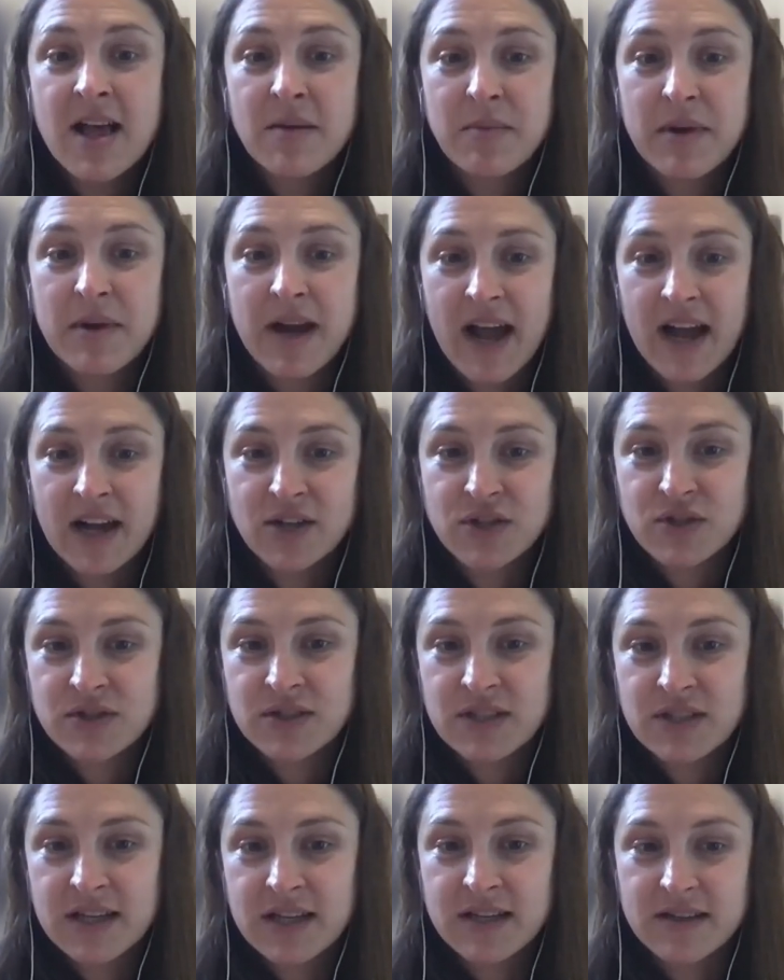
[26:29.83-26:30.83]
but
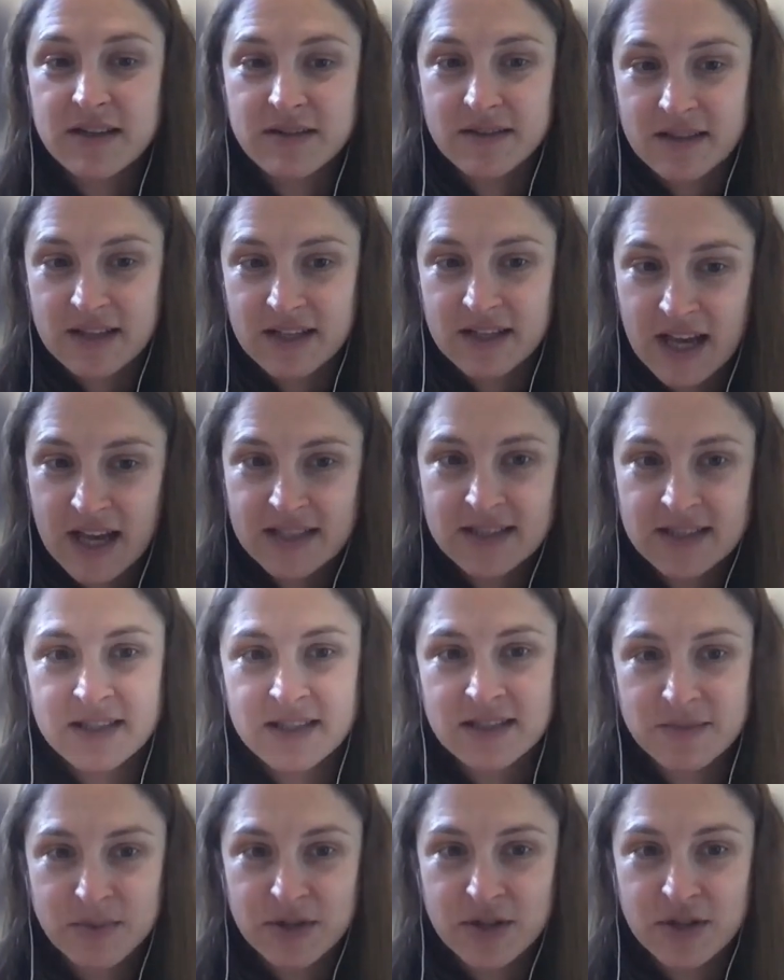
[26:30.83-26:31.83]
actually the guest
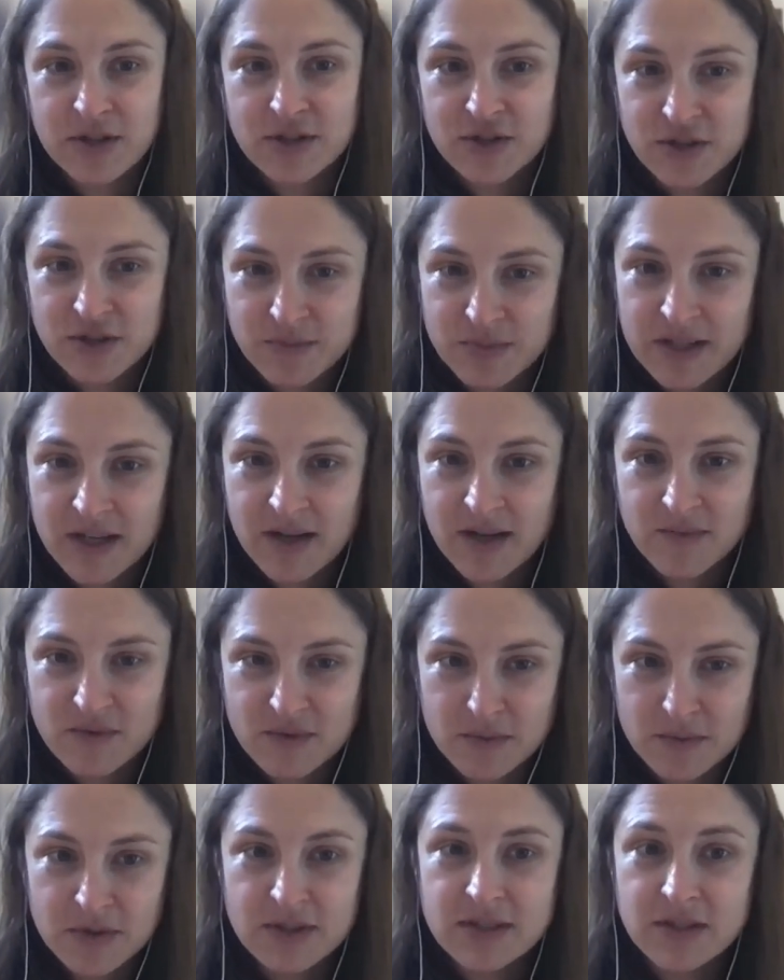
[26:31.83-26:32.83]
experience should be
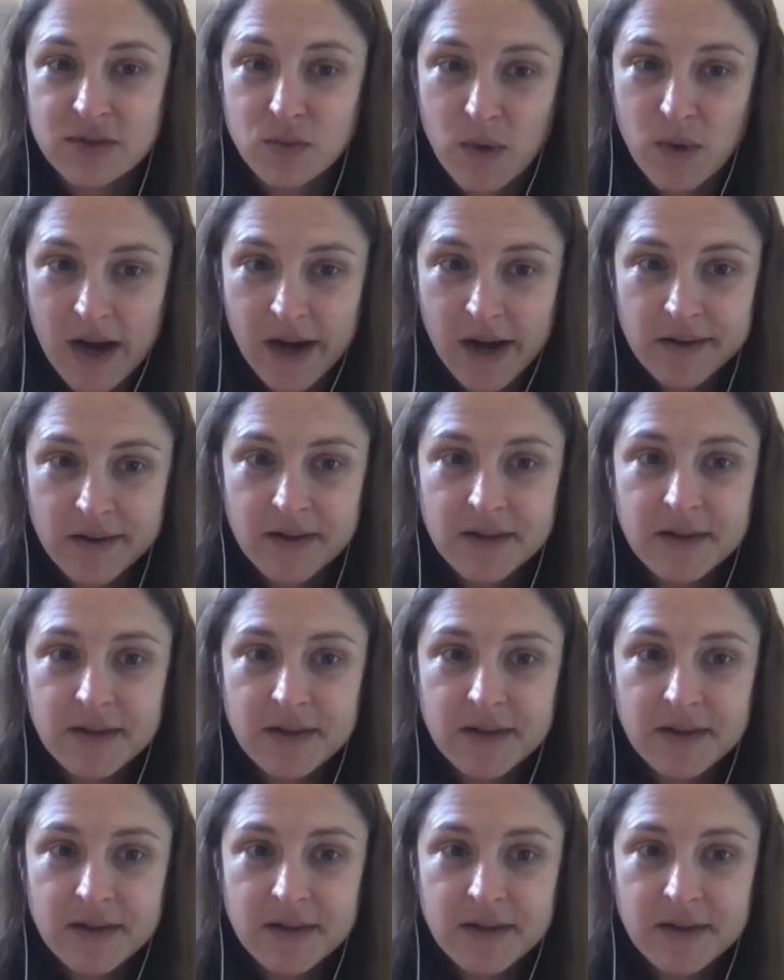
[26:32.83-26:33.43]
comfortable as well.